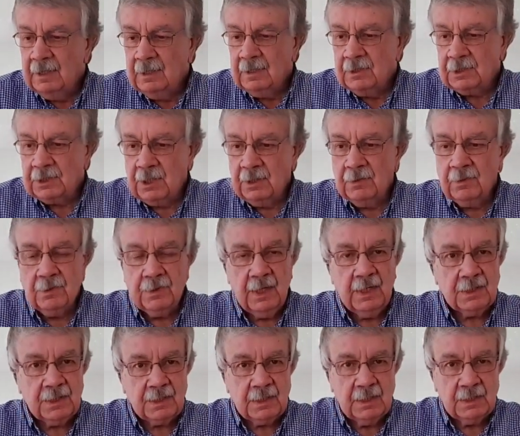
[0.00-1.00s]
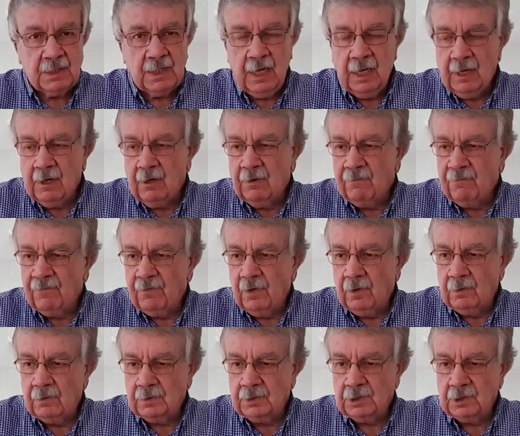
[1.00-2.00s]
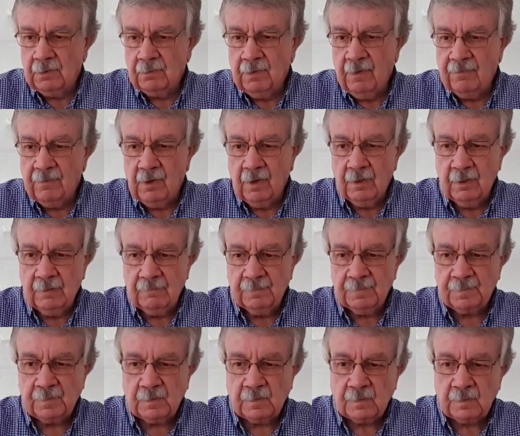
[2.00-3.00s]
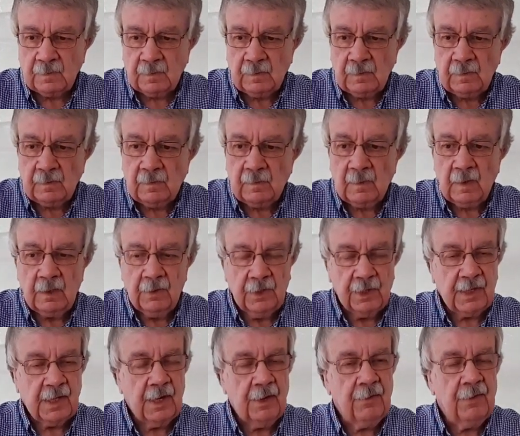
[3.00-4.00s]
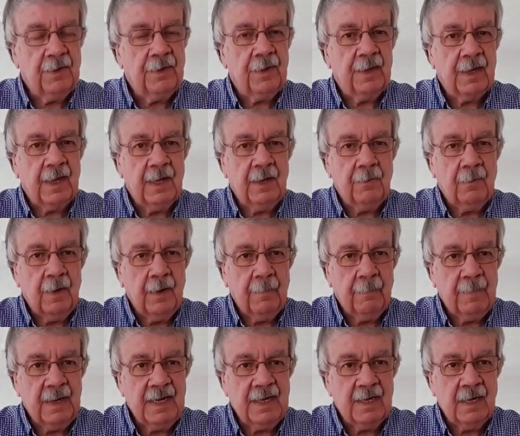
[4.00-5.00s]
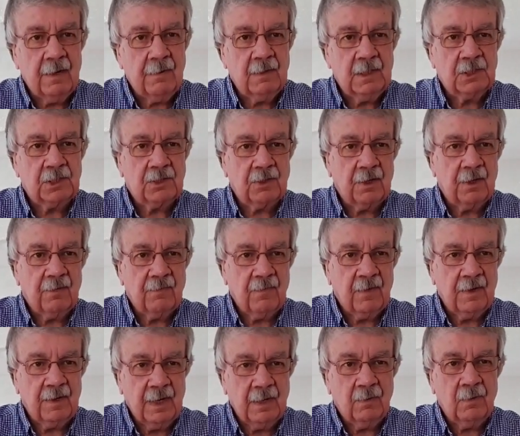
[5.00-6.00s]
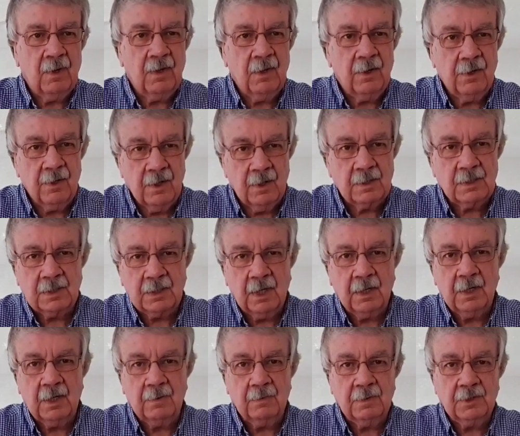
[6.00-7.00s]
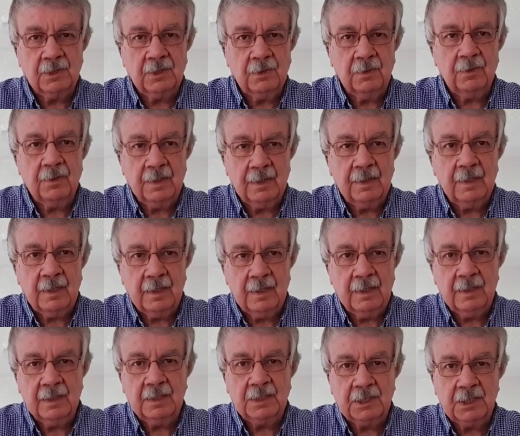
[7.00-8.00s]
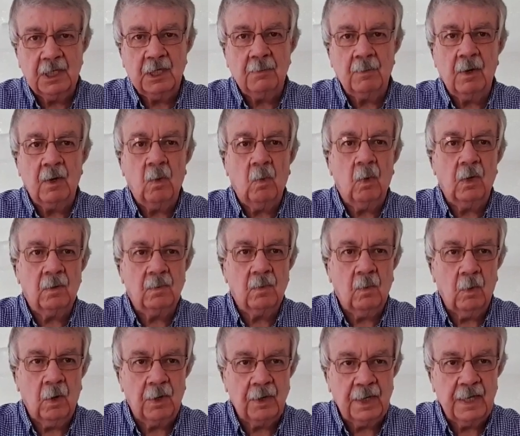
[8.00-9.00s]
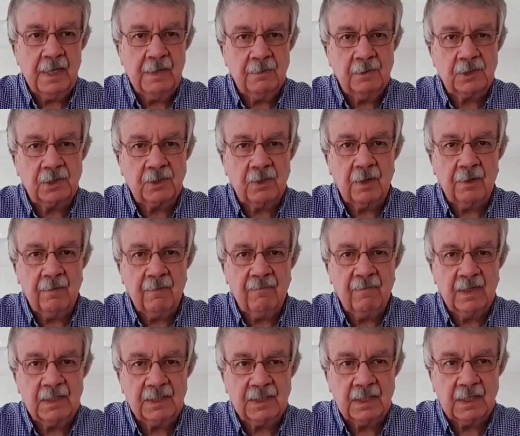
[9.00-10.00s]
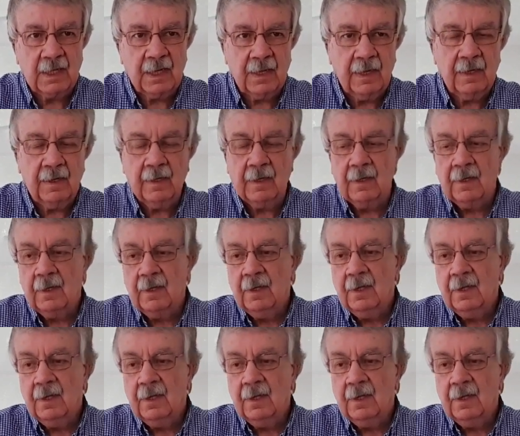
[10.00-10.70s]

So thus the tale unfolds. So we've got the current day where Mina is trying to find out what on earth Tyler was doing in the cinema and what he was trying to investigate.